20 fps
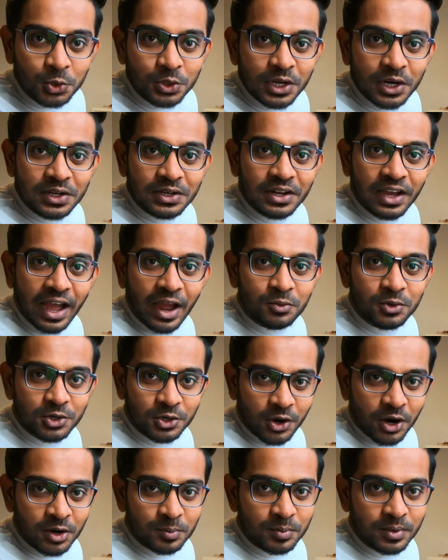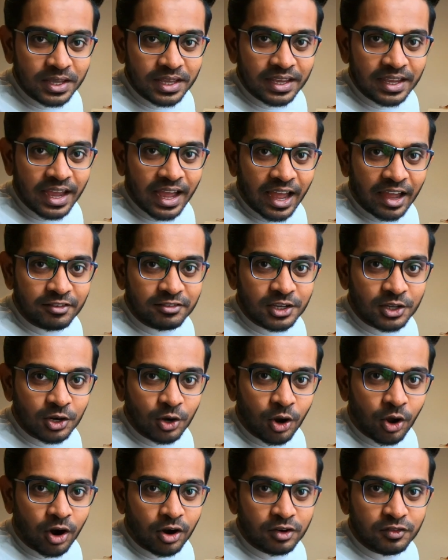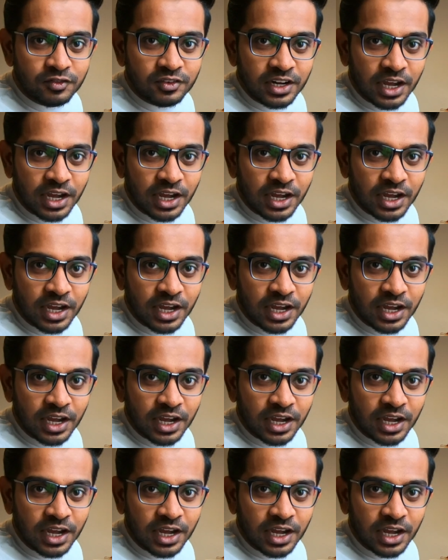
so that I would not be having a lot